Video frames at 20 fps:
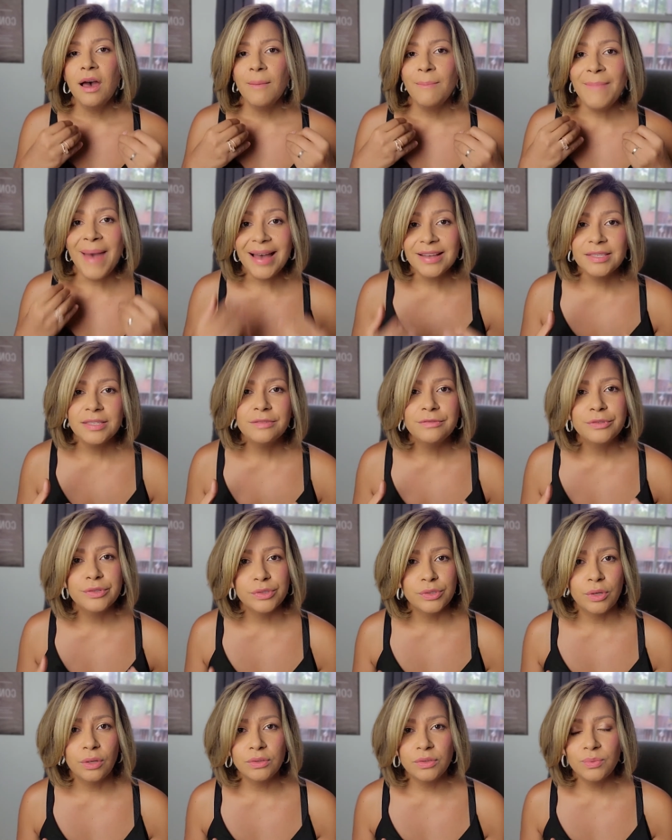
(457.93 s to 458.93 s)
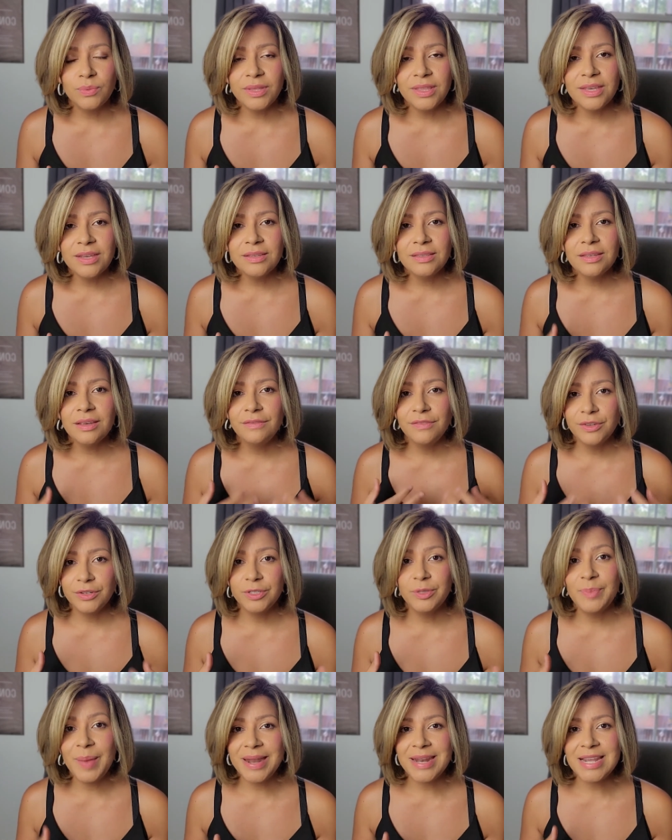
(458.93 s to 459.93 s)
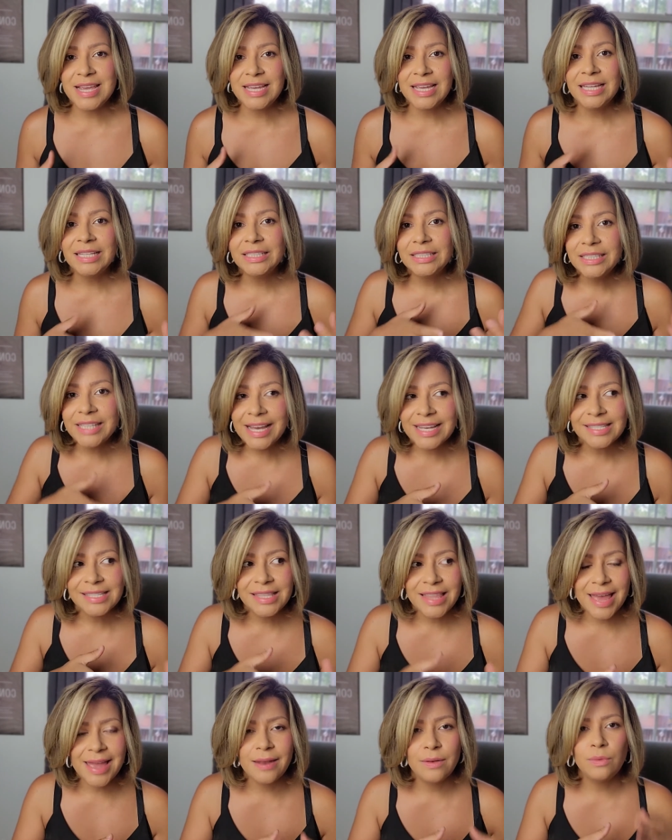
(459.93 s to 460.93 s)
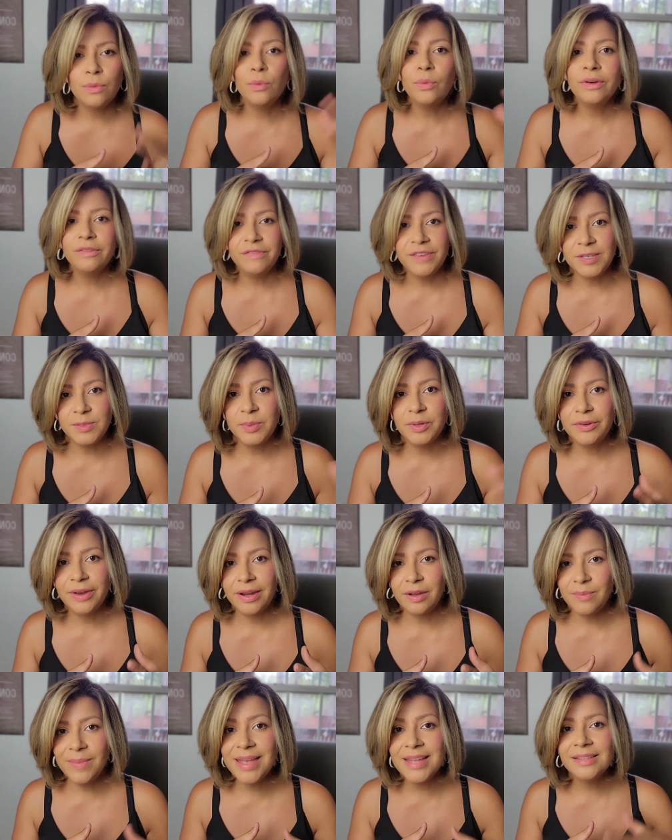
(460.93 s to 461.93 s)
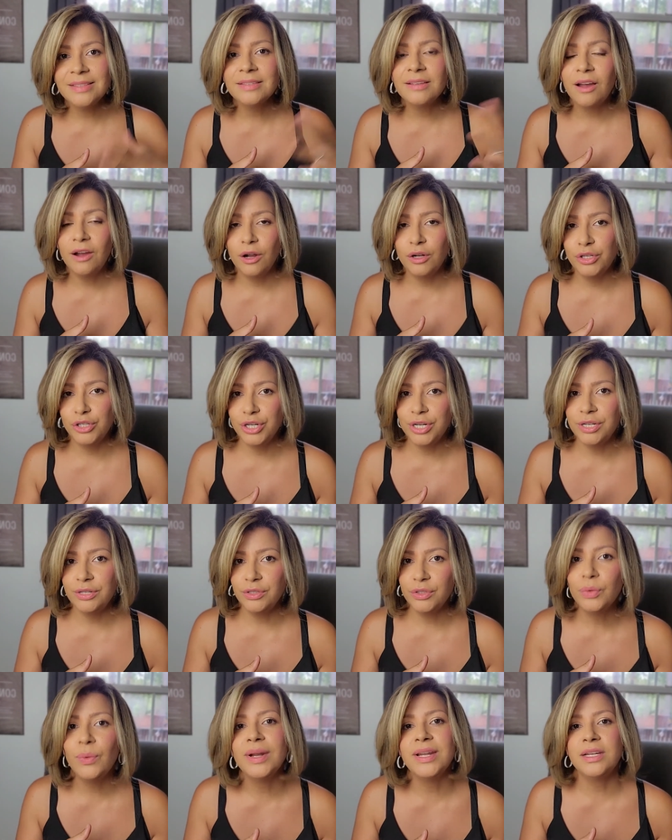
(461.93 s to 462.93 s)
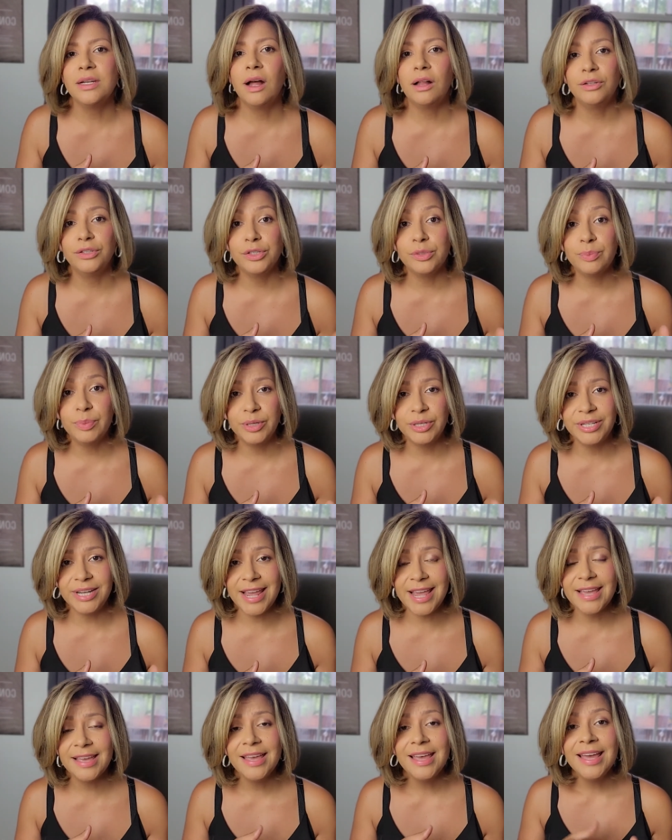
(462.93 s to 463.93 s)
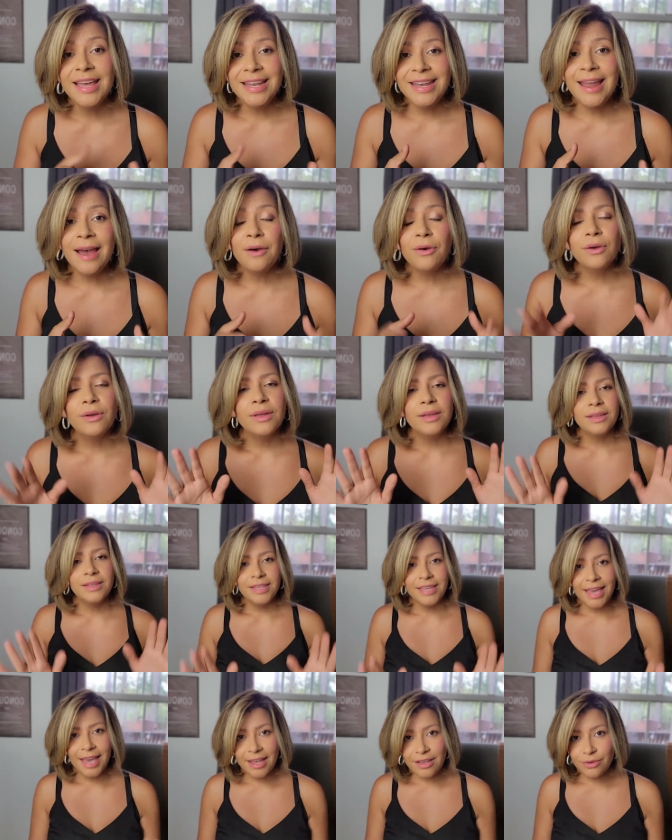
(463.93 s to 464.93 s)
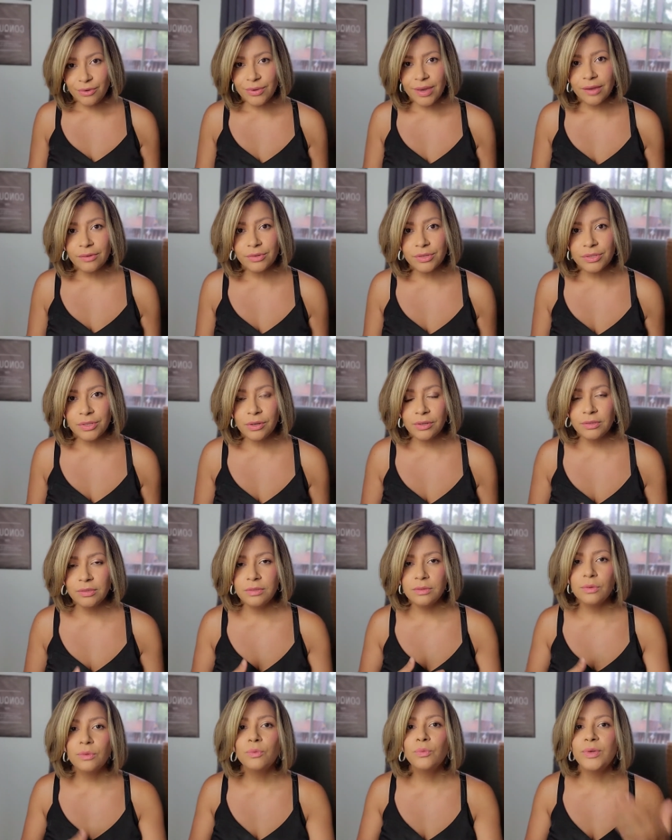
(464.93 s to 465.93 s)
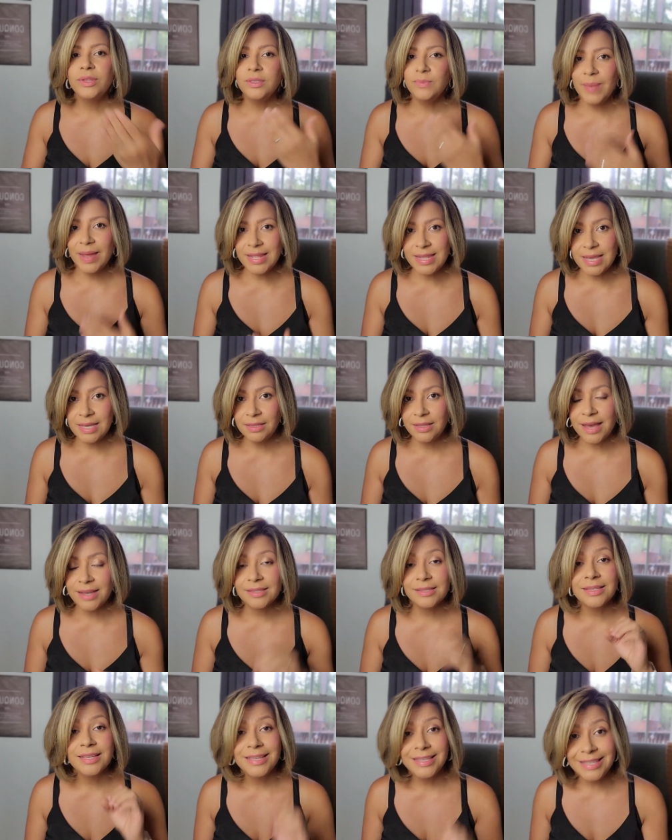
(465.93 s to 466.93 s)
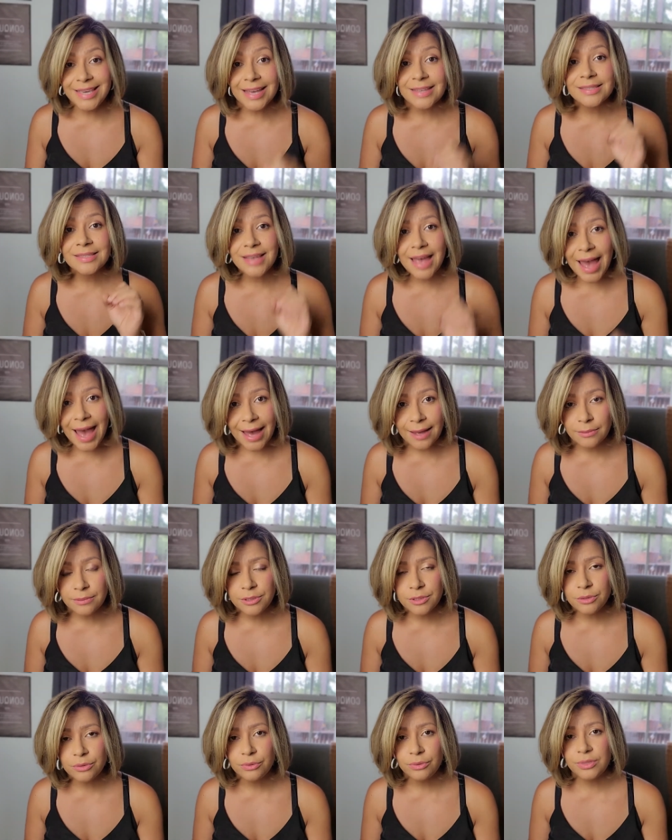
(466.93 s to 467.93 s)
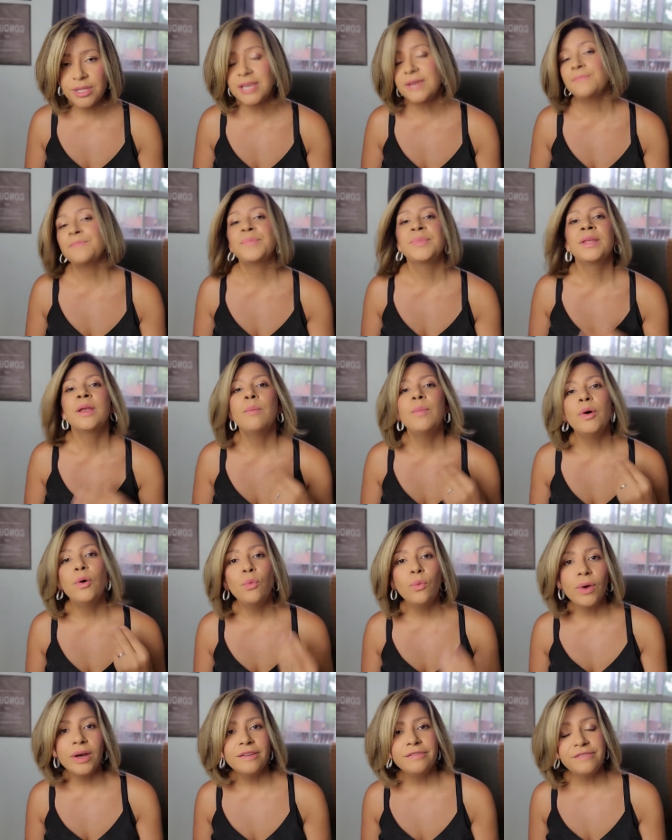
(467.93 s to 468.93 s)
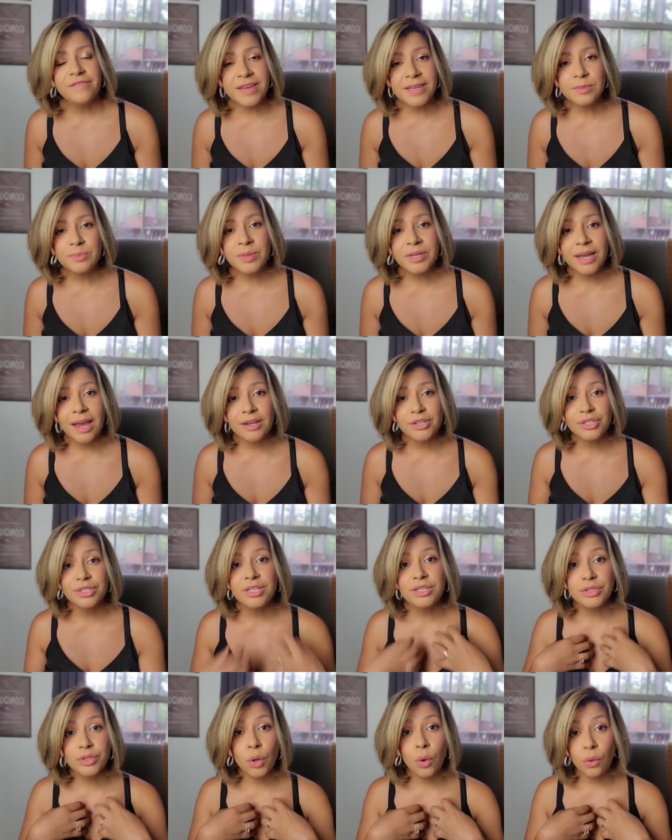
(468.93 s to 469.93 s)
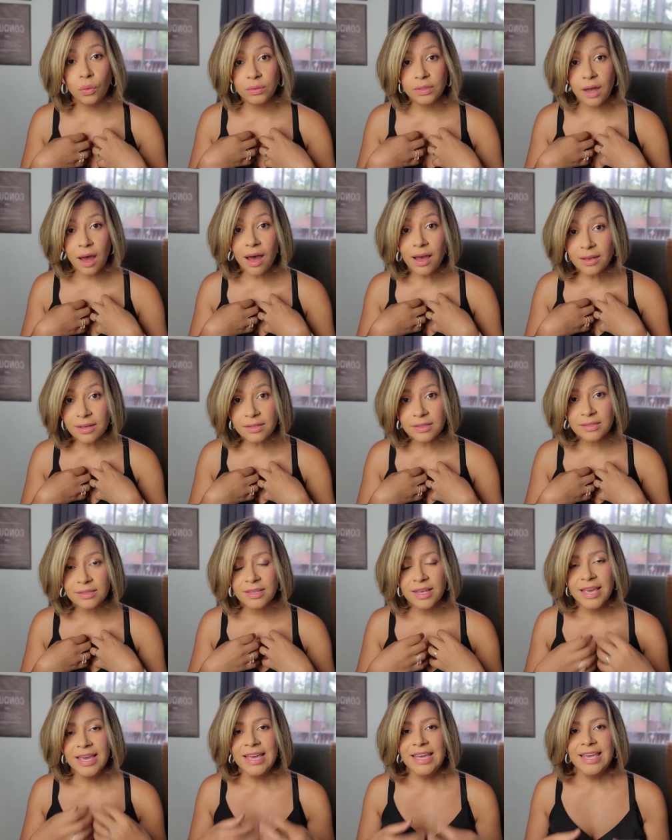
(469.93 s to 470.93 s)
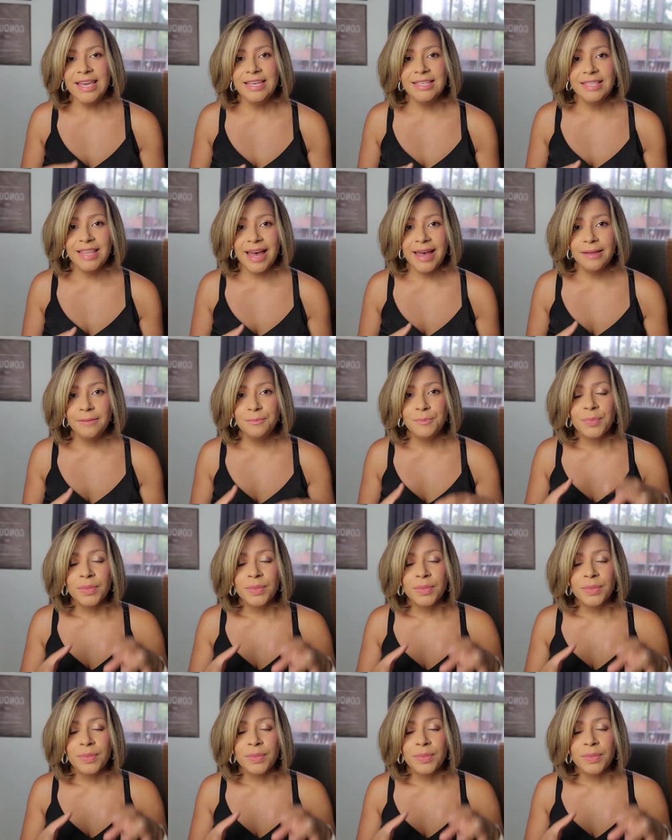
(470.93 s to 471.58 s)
massive results with this if you're spending less than what Facebook recommends, $120 per day. Now, can you get results with spending less? Yes, absolutely. But what Facebook actually told us is that